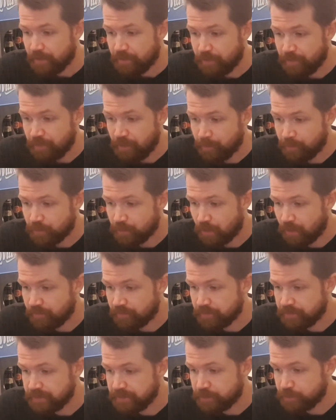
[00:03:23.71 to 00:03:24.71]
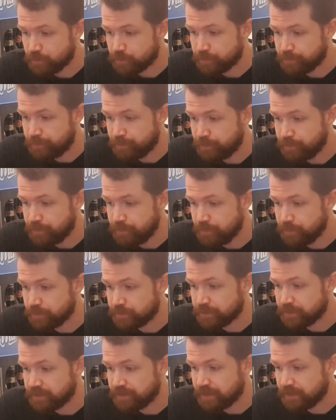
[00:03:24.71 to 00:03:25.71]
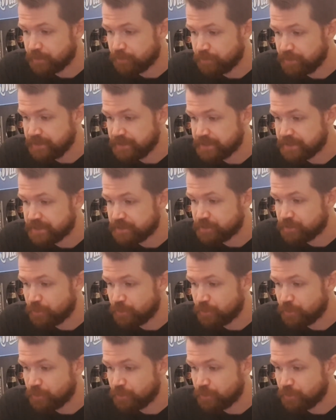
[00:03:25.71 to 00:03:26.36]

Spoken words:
the number of liters produced decreased